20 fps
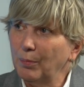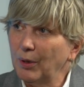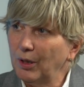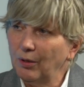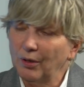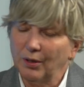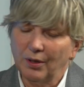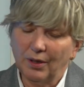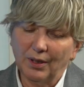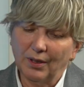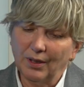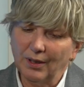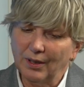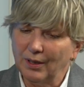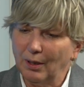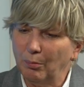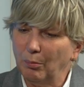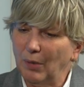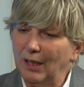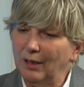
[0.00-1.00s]
because this
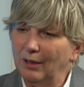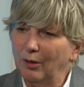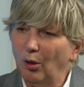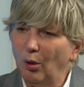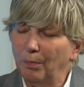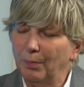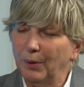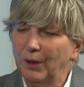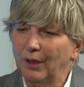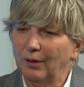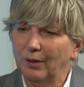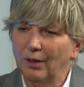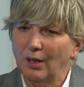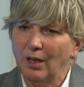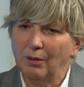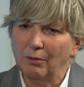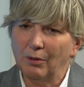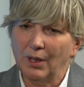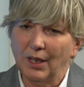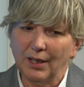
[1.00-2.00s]
is the main topic on
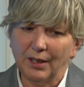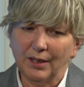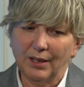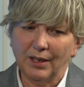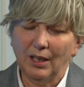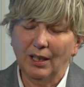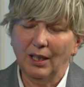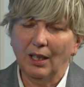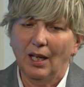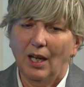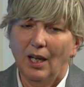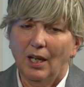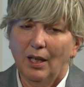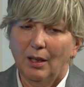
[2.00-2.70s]
our IT,